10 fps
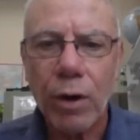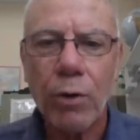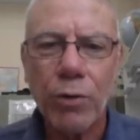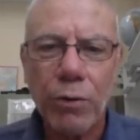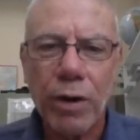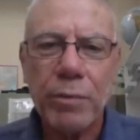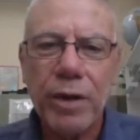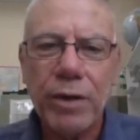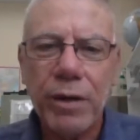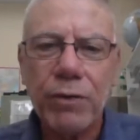Always wanted
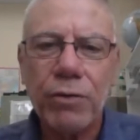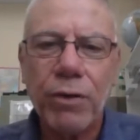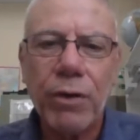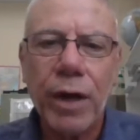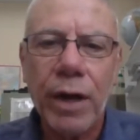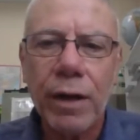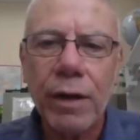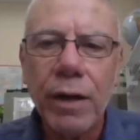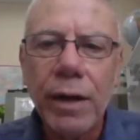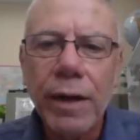to be a teacher
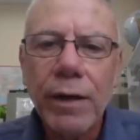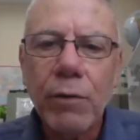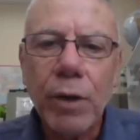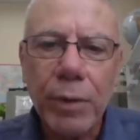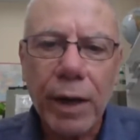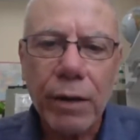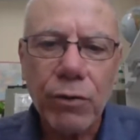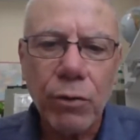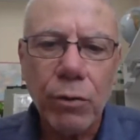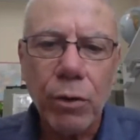and went back to
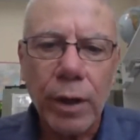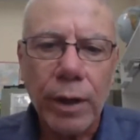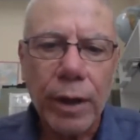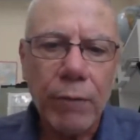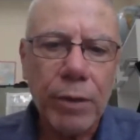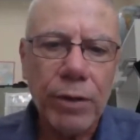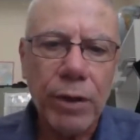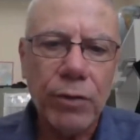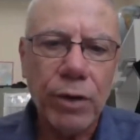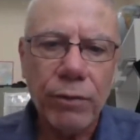school, and I've been
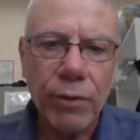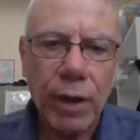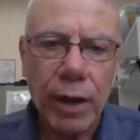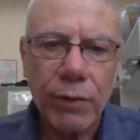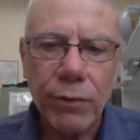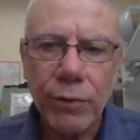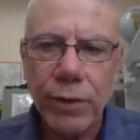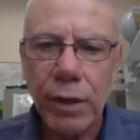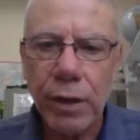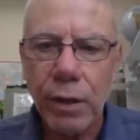teaching for the last
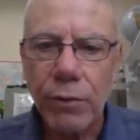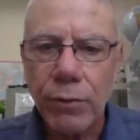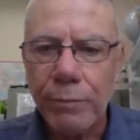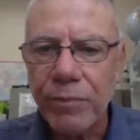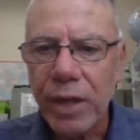13 years.